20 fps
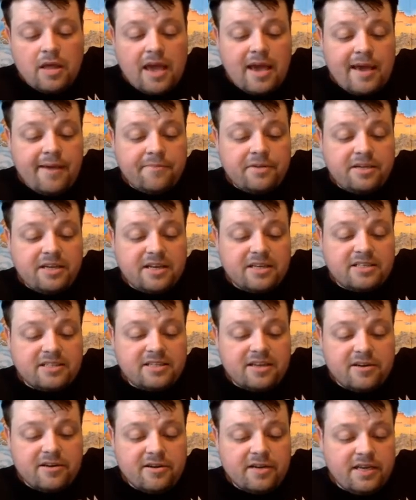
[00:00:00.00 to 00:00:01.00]

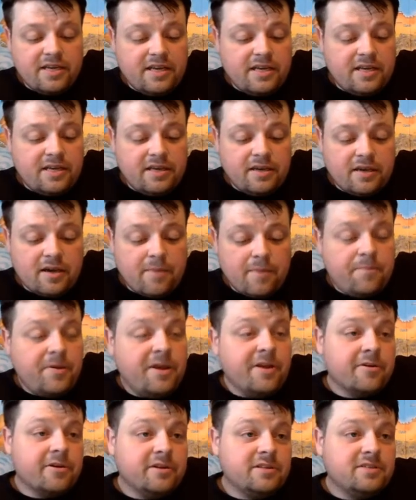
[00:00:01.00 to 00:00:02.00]
Ambidexterity,
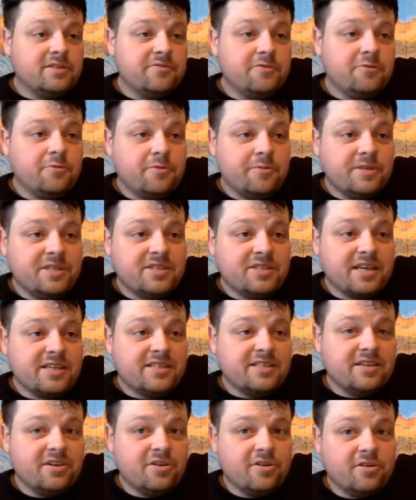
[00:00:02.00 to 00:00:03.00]
appearance, if you want to be
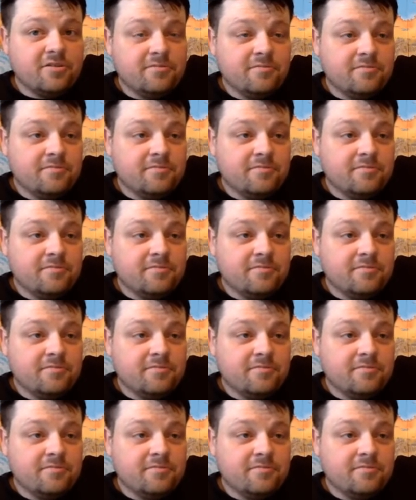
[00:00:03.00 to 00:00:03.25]
sexier.